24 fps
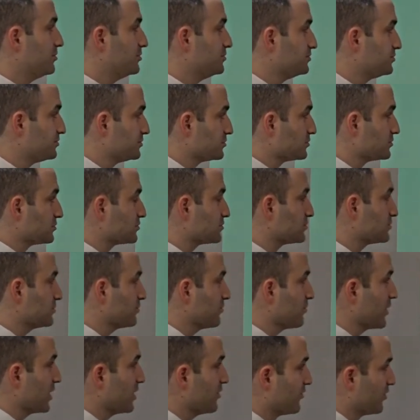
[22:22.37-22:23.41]
but um,
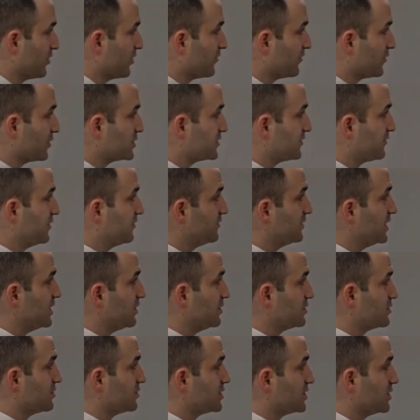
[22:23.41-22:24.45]
for the
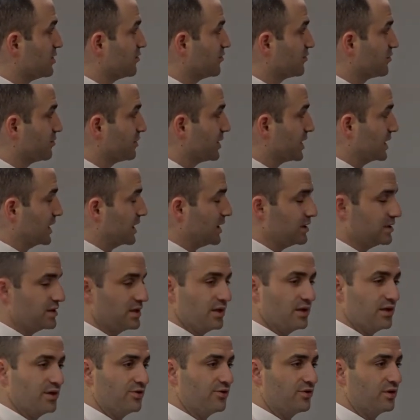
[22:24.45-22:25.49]
first 50 years or so,
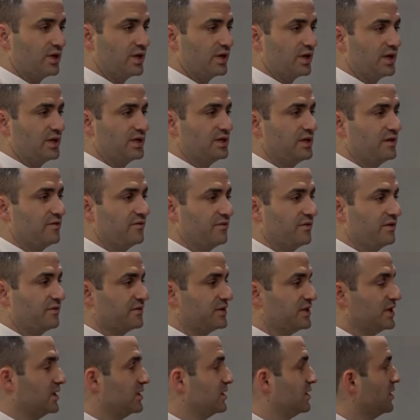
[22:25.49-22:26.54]
from like 1900 to
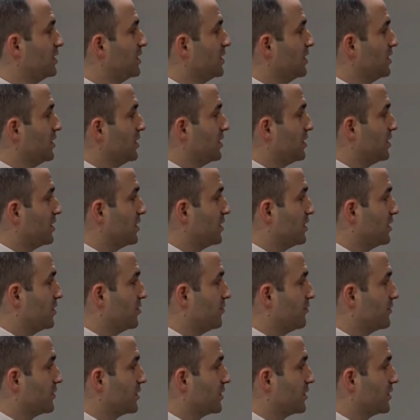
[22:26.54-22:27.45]
1950.